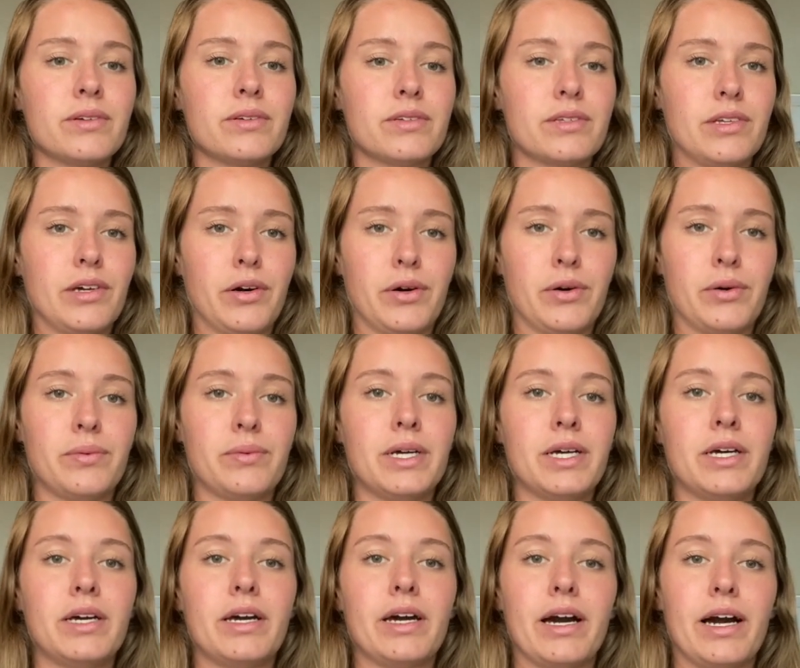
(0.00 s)
So
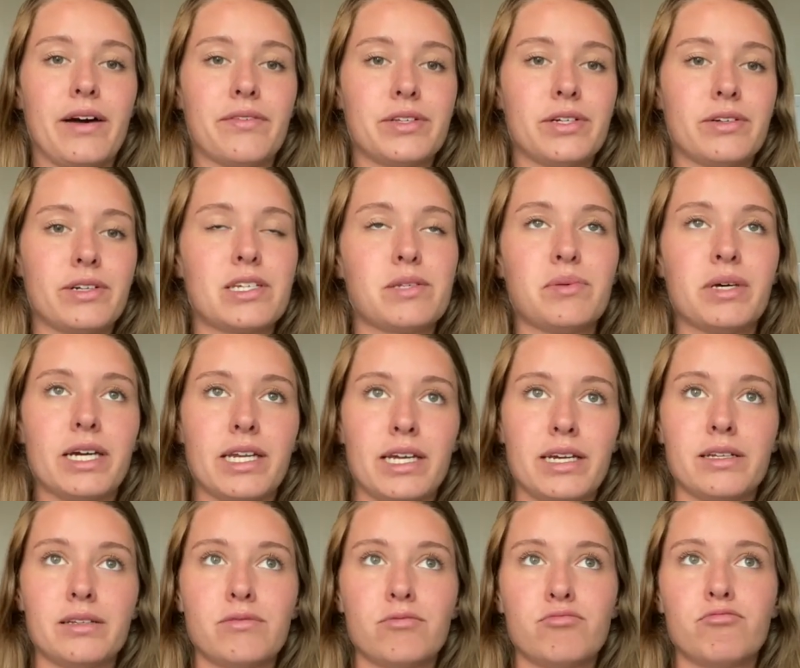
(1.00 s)
after
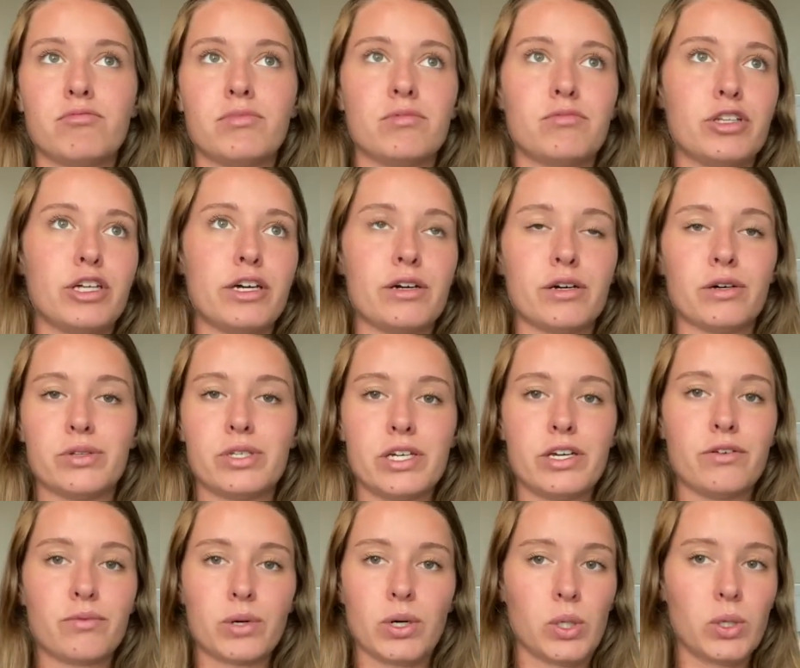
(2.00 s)
explaining the
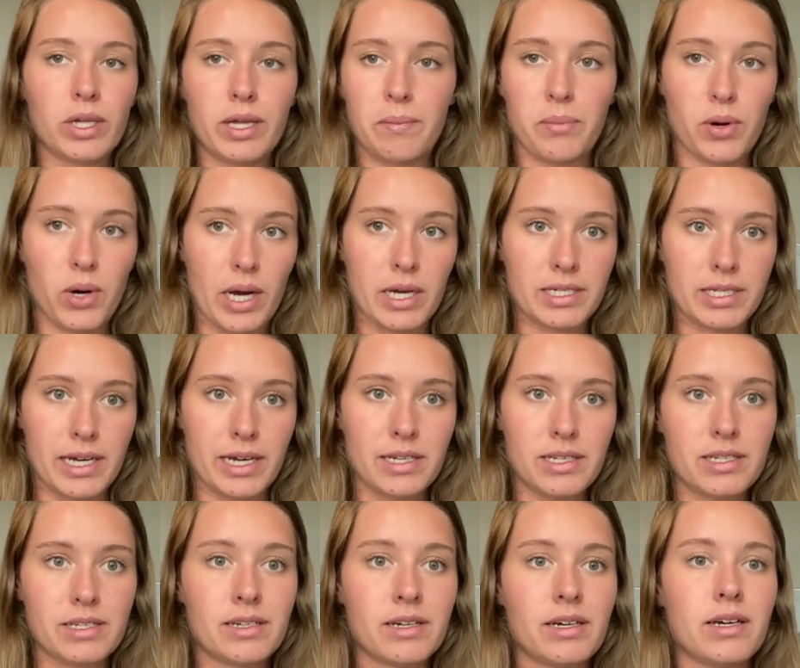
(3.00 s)
OT role and
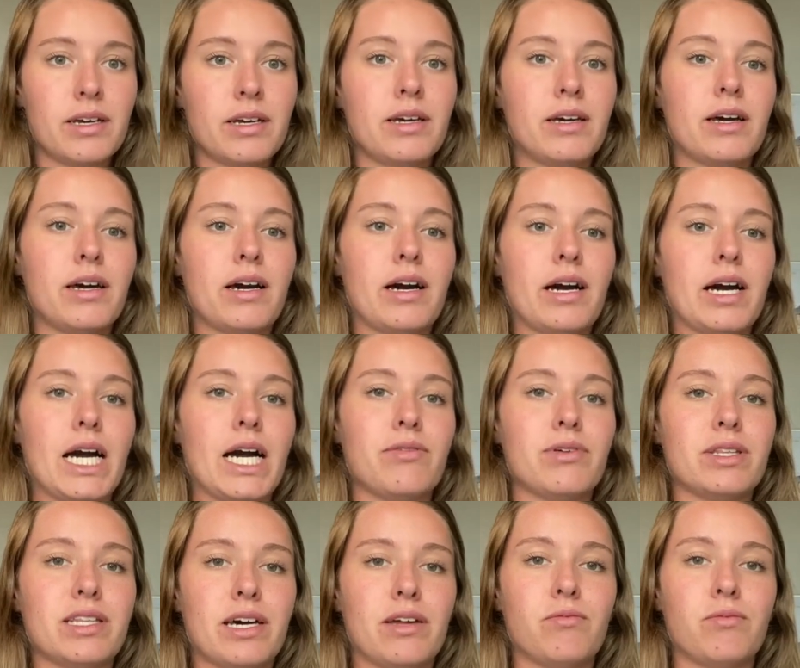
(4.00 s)
process, I
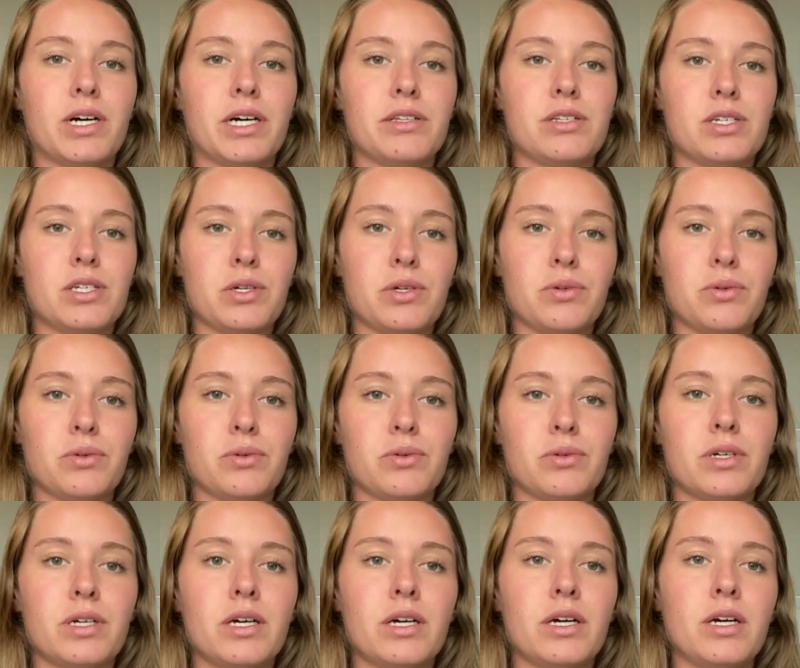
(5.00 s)
would then want
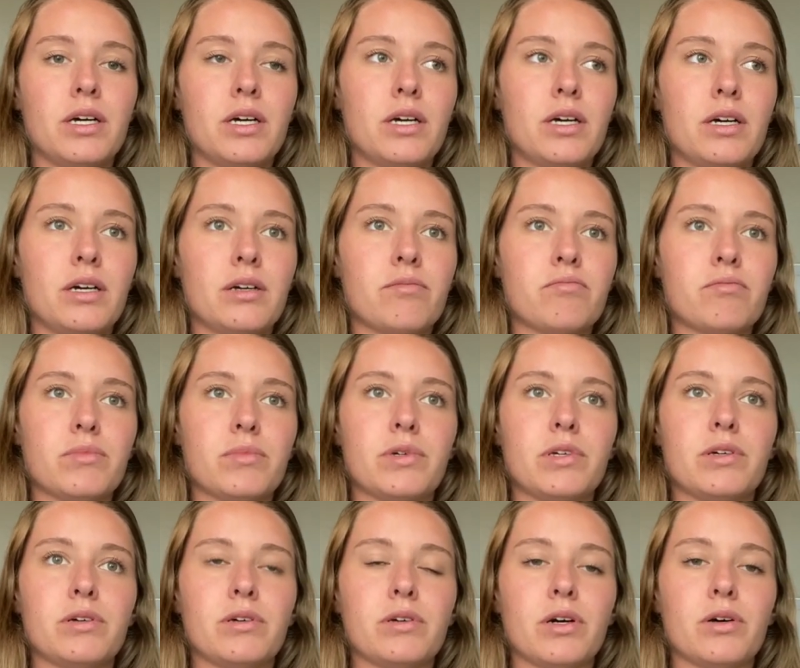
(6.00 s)
to
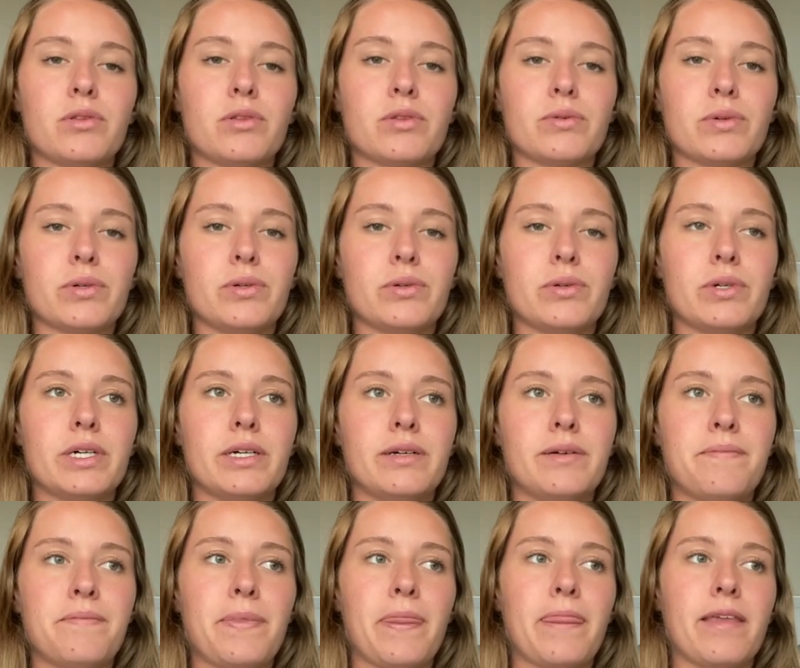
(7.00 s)
go through
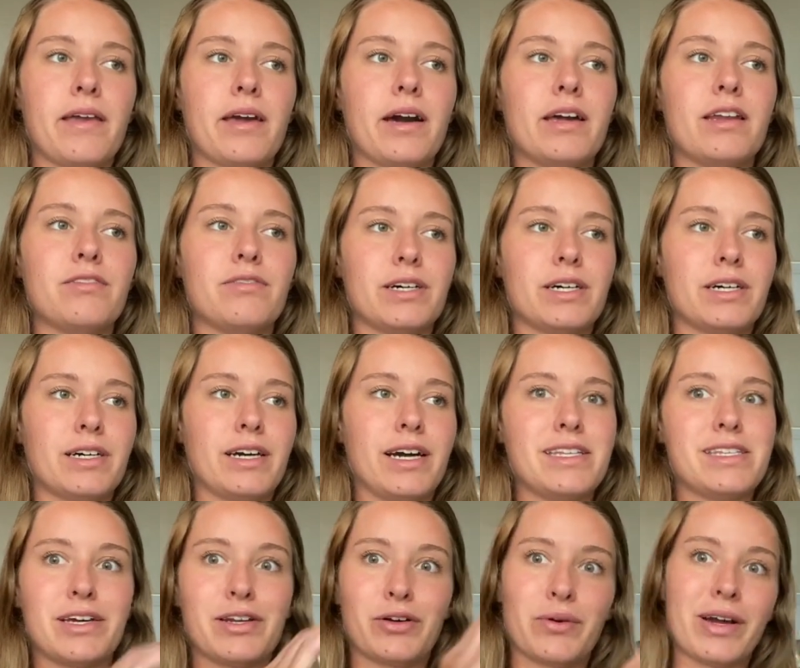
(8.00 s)
kind of a
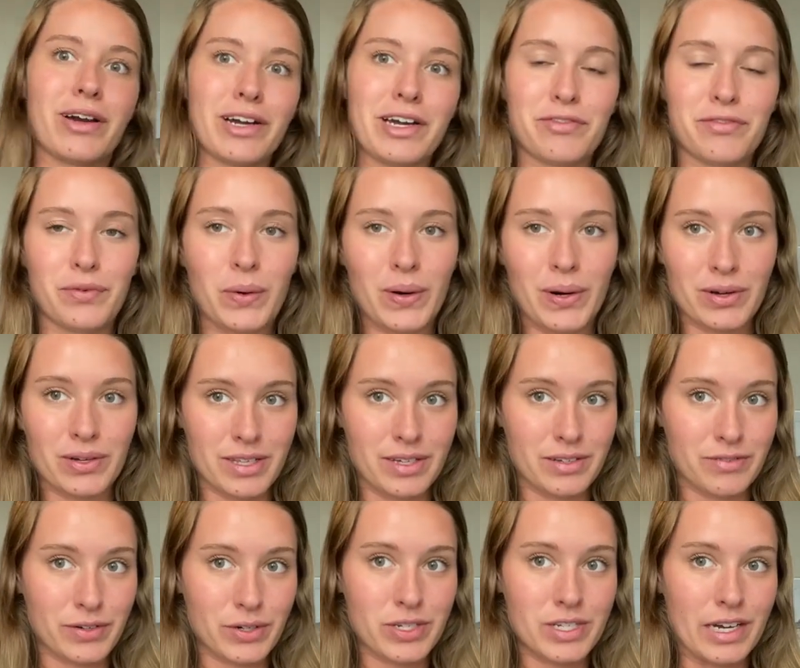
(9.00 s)
itinerary for the
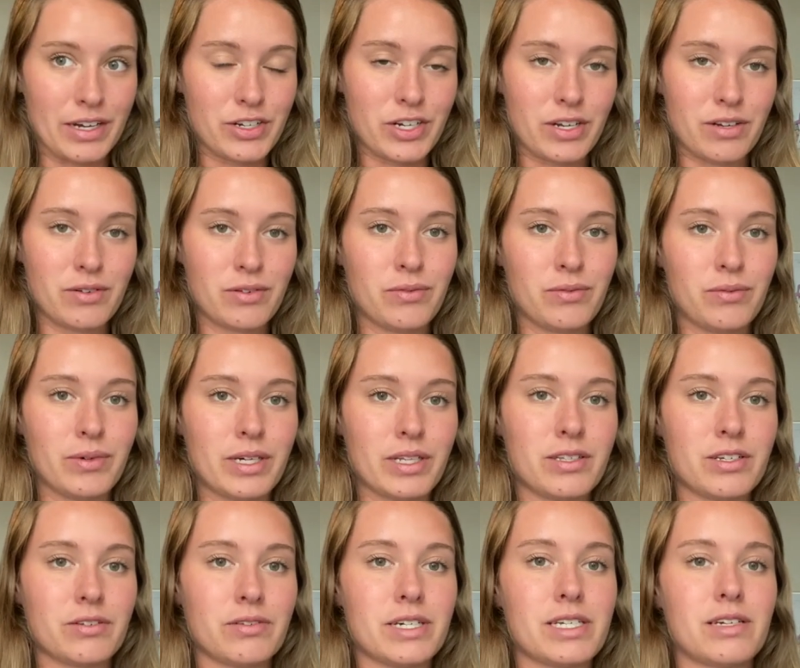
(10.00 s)
first session with
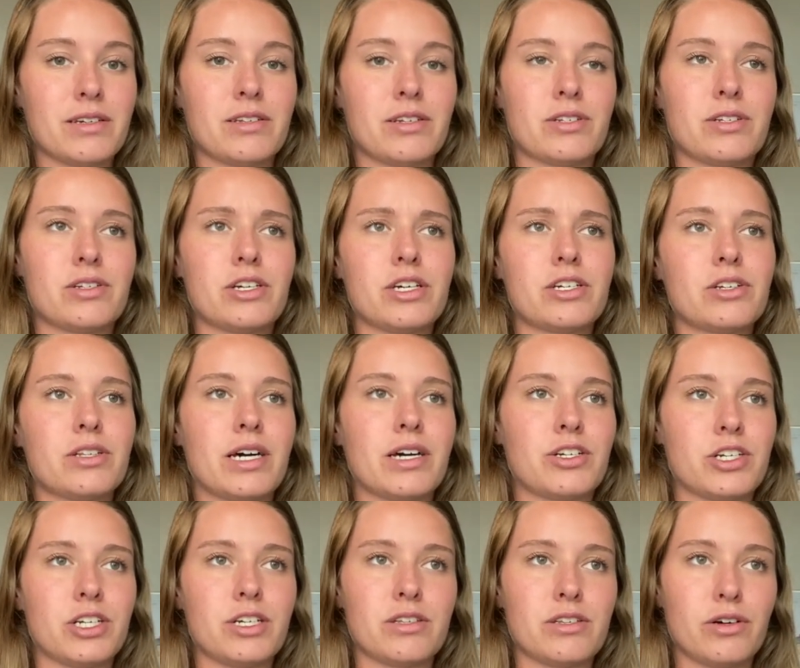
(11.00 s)
Theresa, just so that
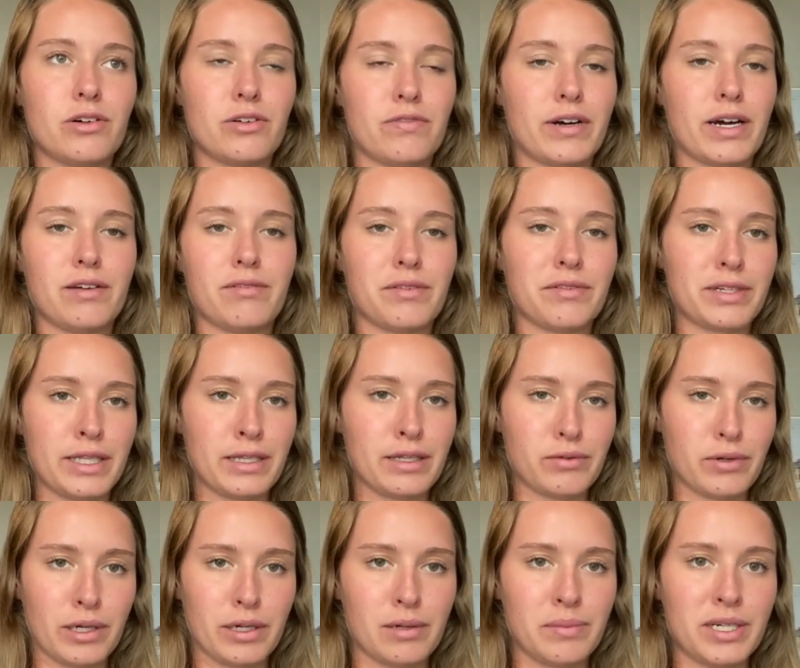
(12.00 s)
she's notified of everything that
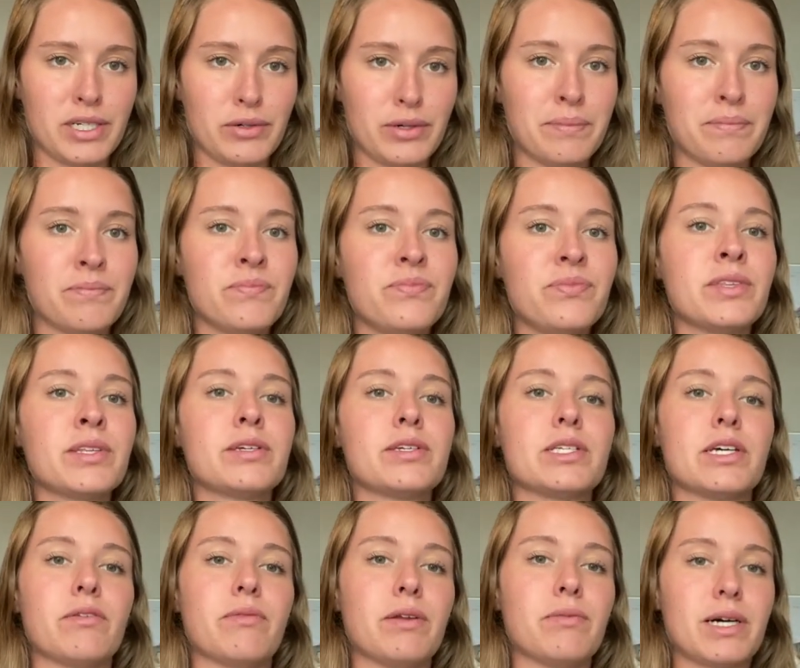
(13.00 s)
we're going to be doing.
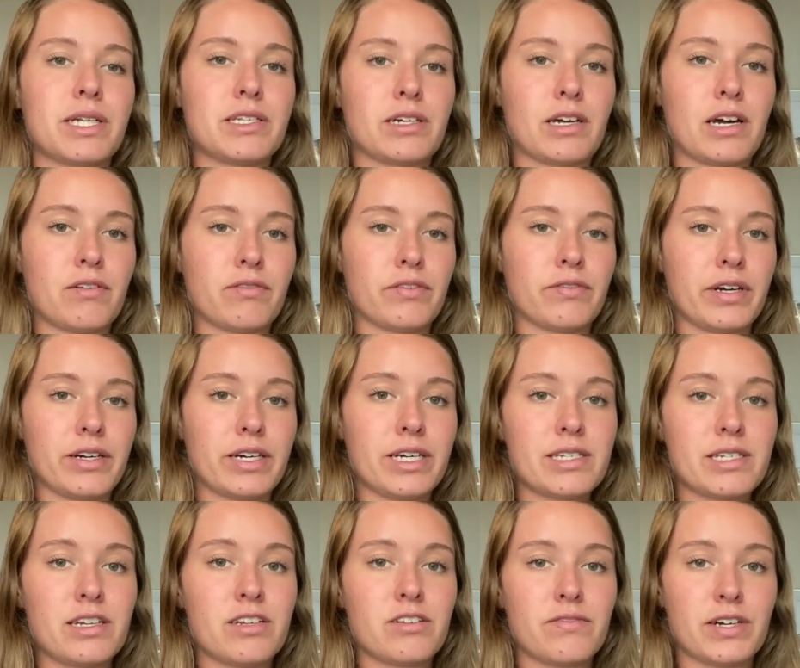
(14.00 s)
So we'd want to cover
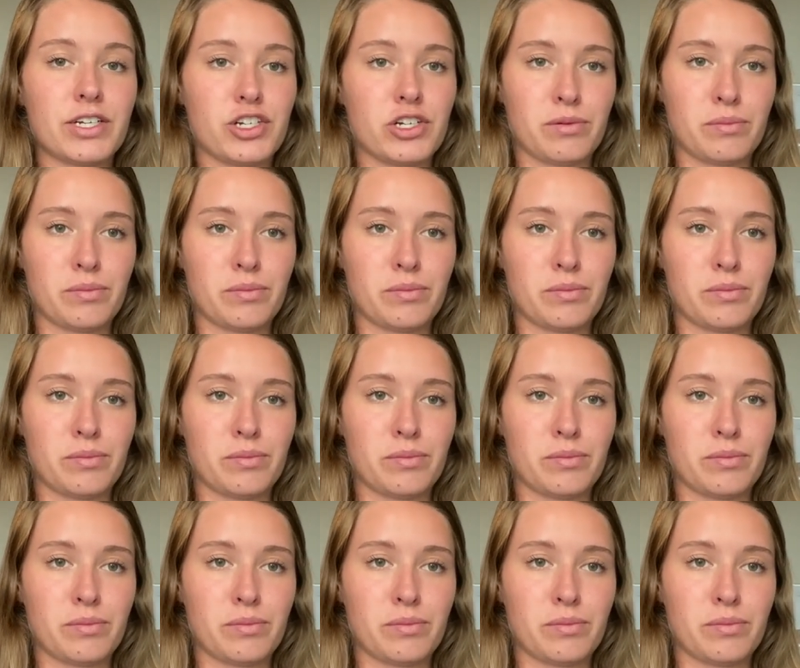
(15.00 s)
various intervention